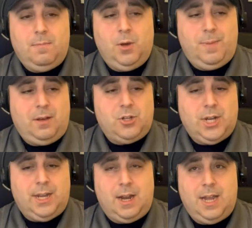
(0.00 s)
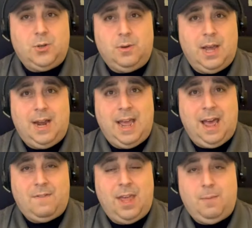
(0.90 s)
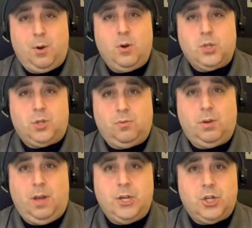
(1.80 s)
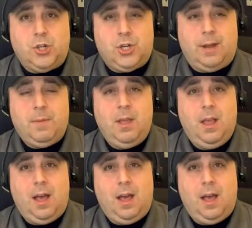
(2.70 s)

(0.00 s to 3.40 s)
Bill Belichick and I do not have a personal relationship.